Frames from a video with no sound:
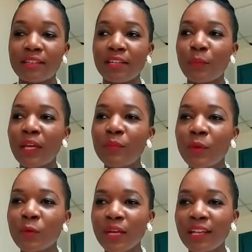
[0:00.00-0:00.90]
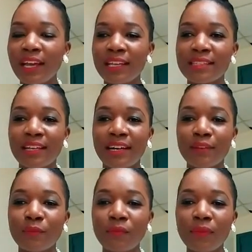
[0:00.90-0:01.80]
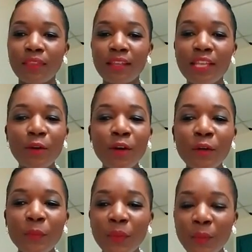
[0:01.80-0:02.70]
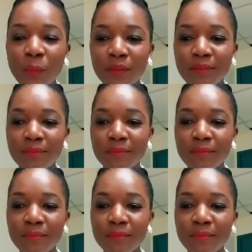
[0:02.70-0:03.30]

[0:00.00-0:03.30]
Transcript: and it made me realize that they are good people.